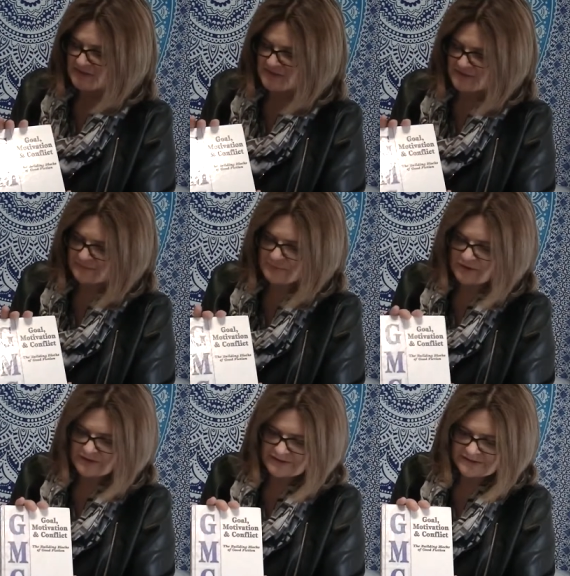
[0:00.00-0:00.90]
This
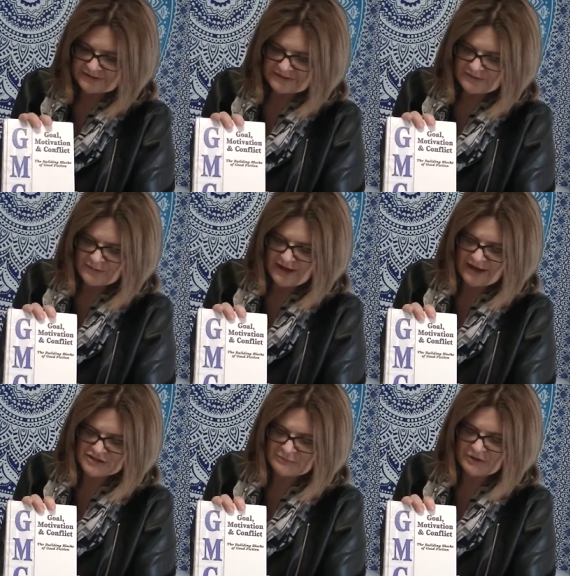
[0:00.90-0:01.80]
book will
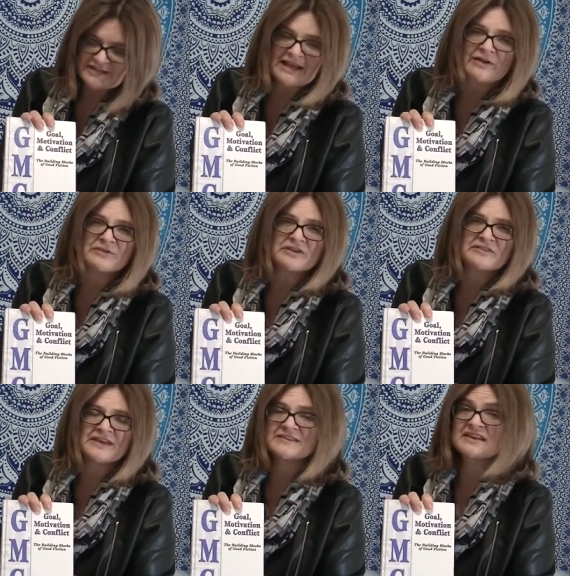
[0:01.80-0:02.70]
actually break down
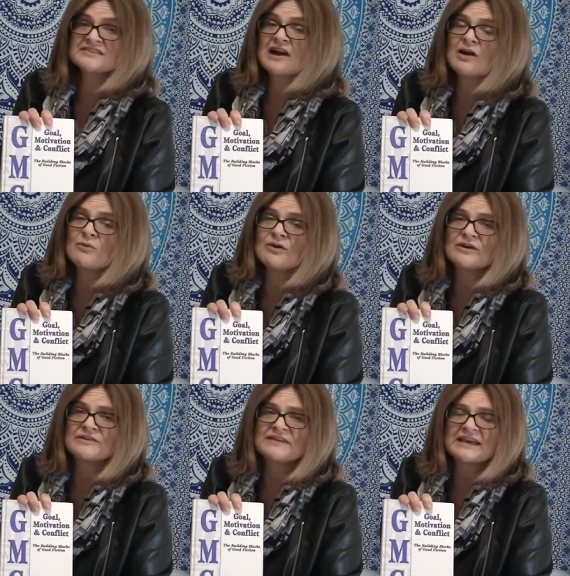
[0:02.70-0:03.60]
things like Star
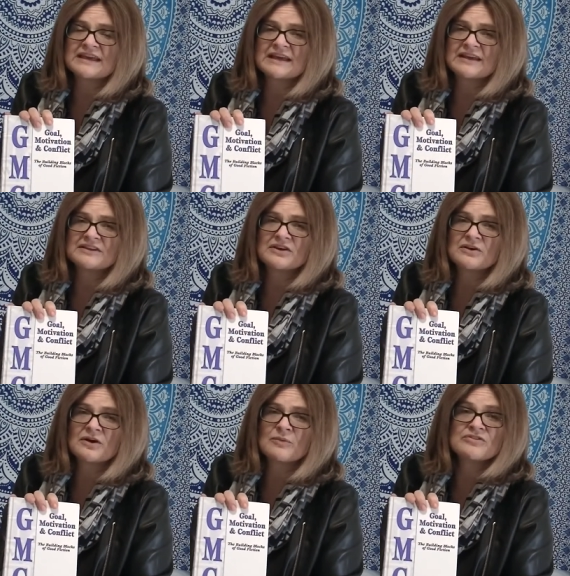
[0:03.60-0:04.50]
Wars and
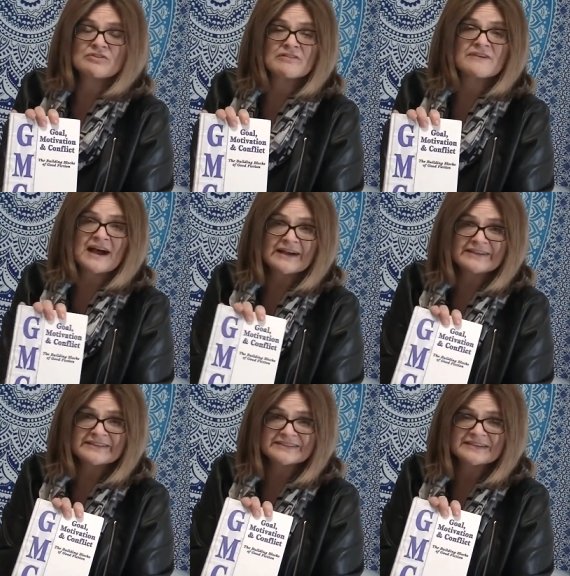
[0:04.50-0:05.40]
Wizard of
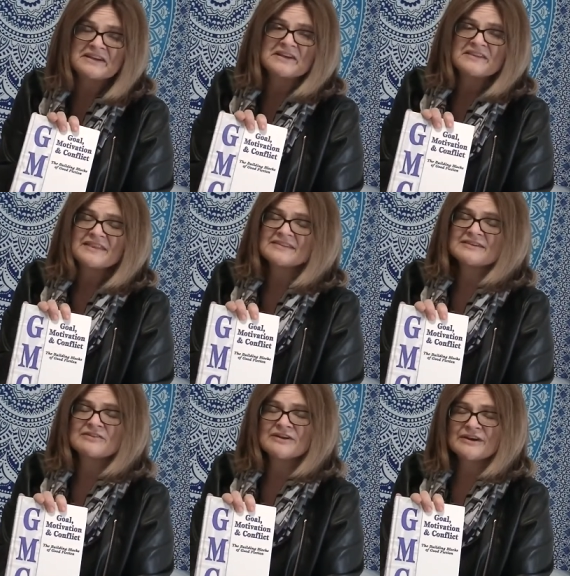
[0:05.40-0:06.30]
Oz, things
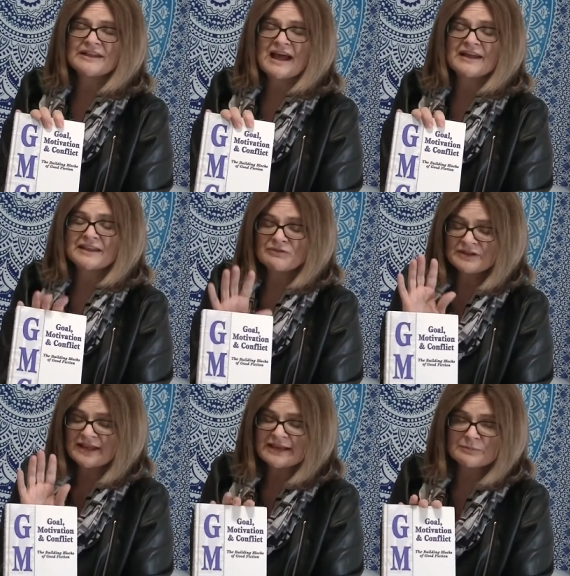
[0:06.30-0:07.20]
that are very highly
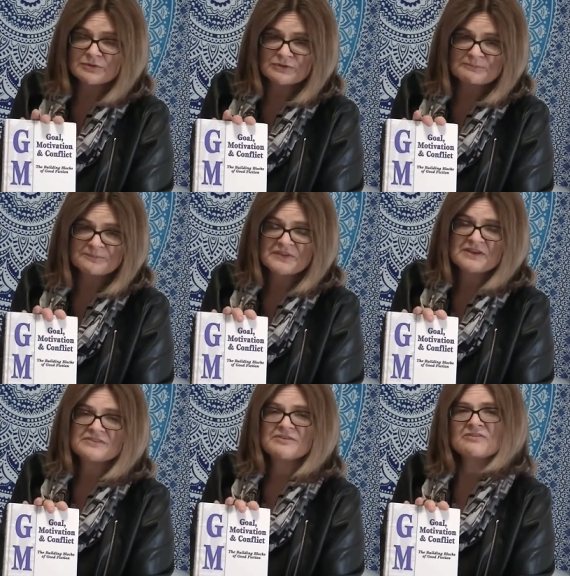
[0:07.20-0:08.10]
relatable
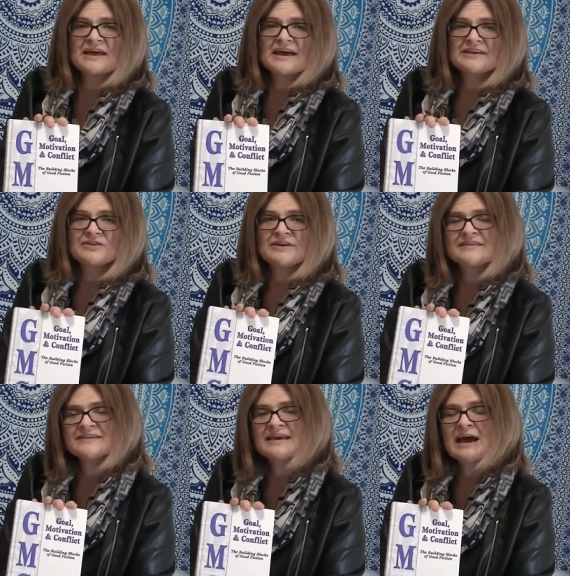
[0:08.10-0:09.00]
so that you can
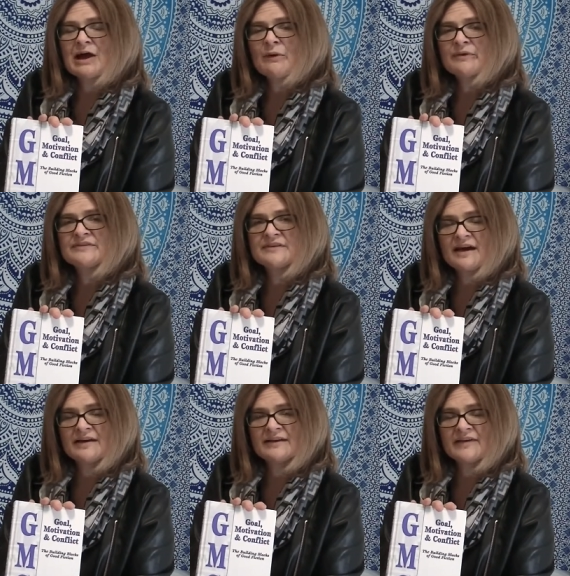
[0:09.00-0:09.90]
see how it was
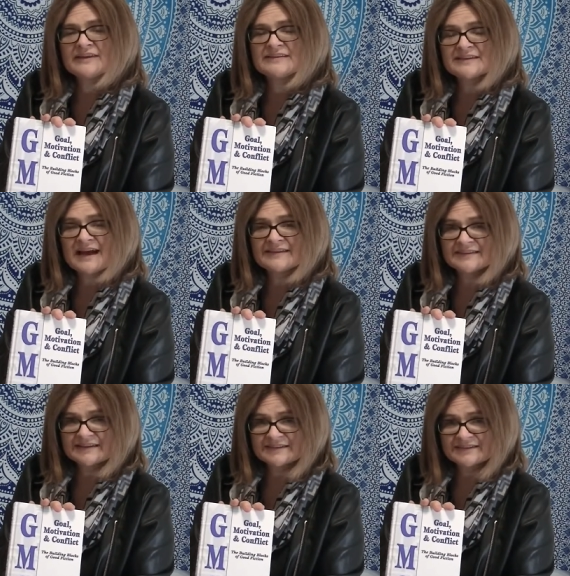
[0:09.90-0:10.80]
done on these
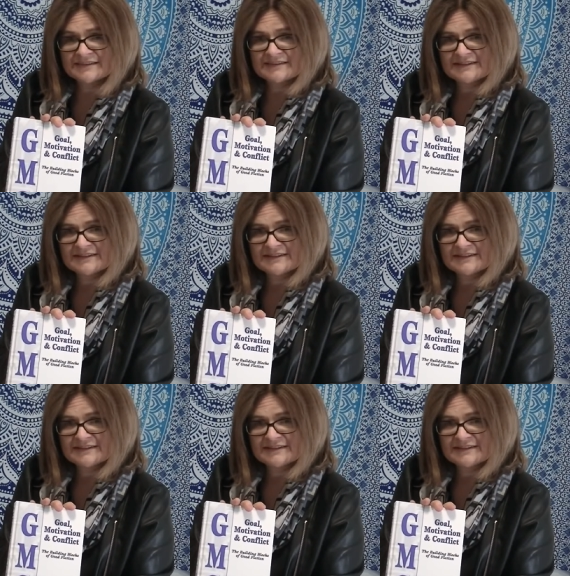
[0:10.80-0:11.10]
classics